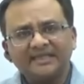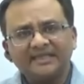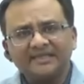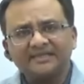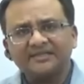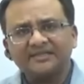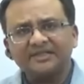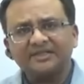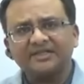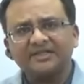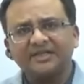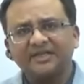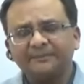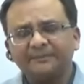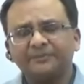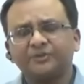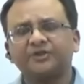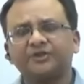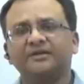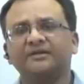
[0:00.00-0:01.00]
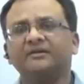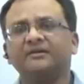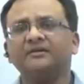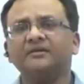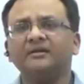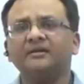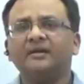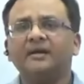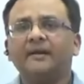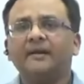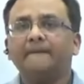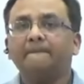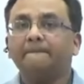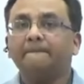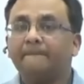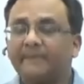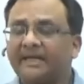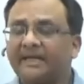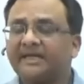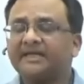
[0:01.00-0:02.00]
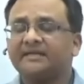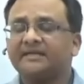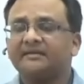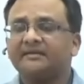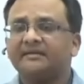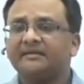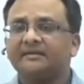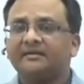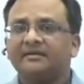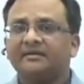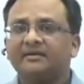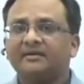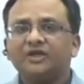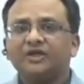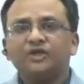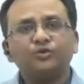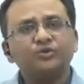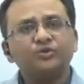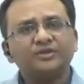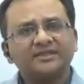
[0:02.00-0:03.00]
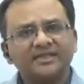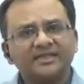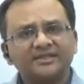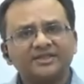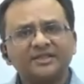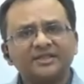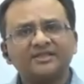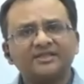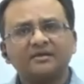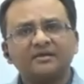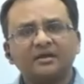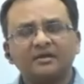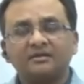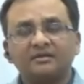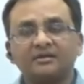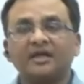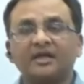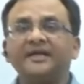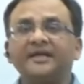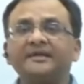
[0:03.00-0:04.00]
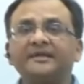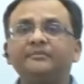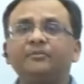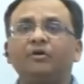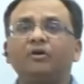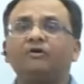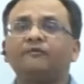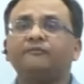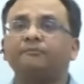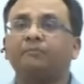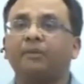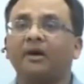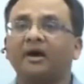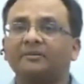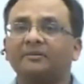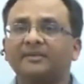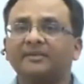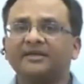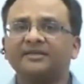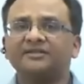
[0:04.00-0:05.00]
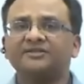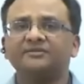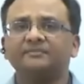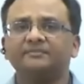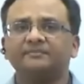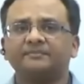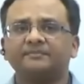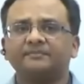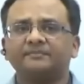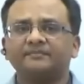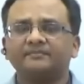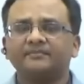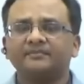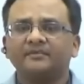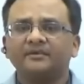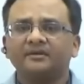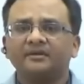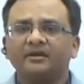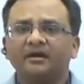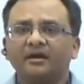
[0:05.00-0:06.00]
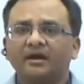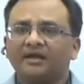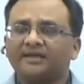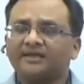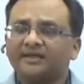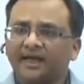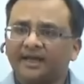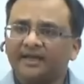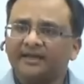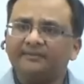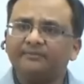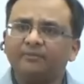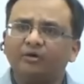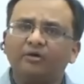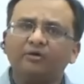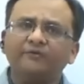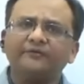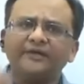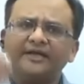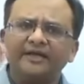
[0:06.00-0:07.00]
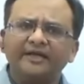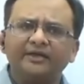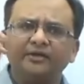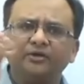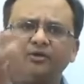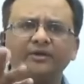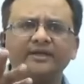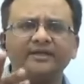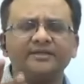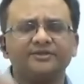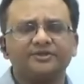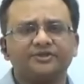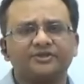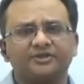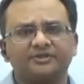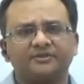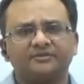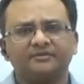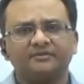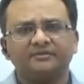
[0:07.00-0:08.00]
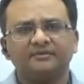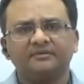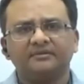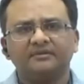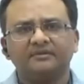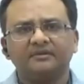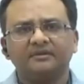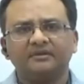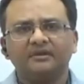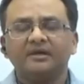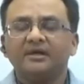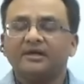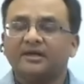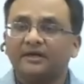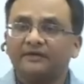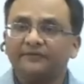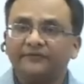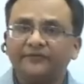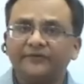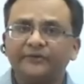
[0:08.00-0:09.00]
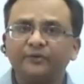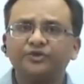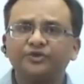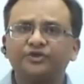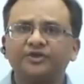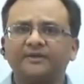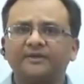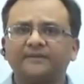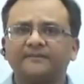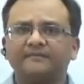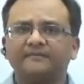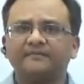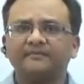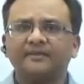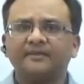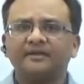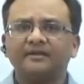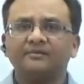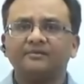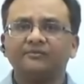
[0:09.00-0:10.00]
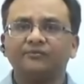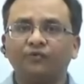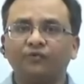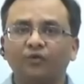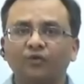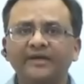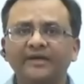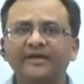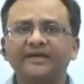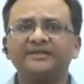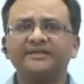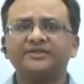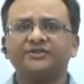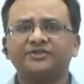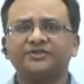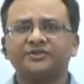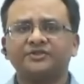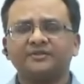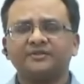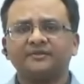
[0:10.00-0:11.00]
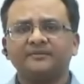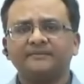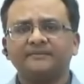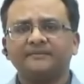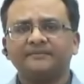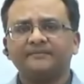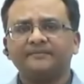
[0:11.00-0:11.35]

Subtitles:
This description meant to suggest a time of barbarism, a time of ignorance, confusion, violence,